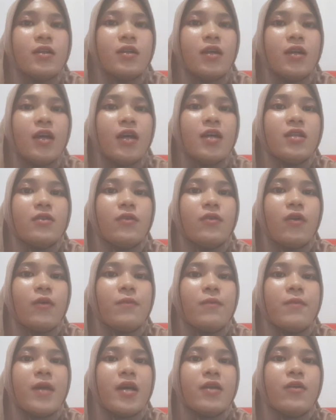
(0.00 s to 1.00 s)
Add
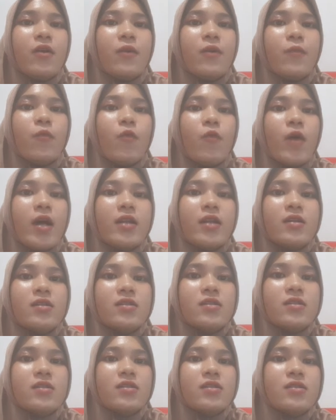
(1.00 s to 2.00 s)
drop by drop
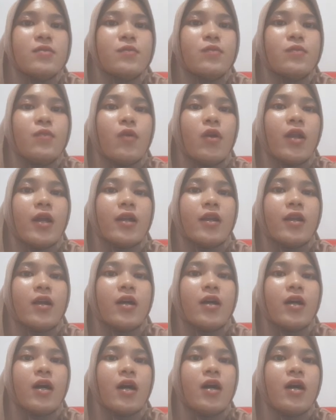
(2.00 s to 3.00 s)
1 molar
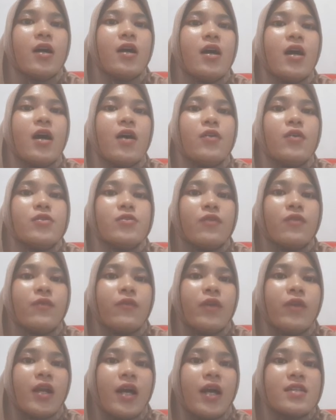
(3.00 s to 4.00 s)

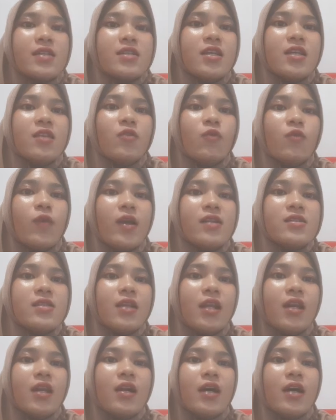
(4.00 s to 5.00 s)
sulfuric acid while
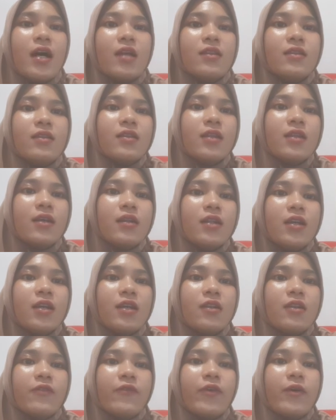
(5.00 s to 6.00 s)
stirring until
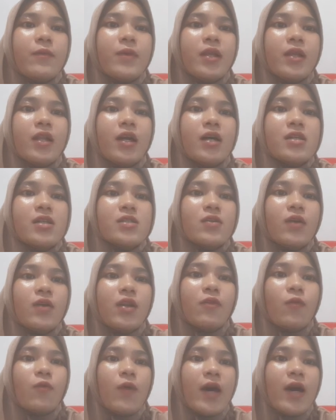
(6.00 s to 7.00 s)
it formed a
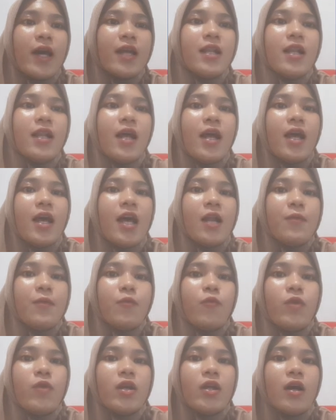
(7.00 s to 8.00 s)
solid while. Help
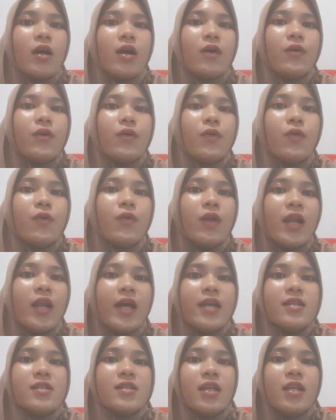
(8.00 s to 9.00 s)
with a
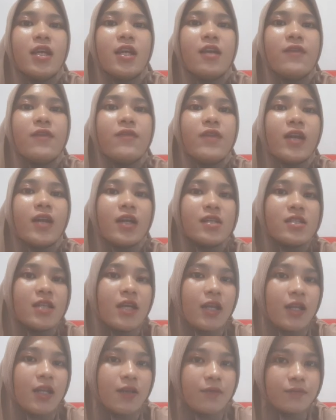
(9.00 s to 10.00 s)
coolant if
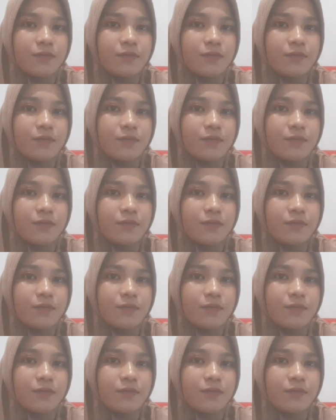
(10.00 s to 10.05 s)
necessary.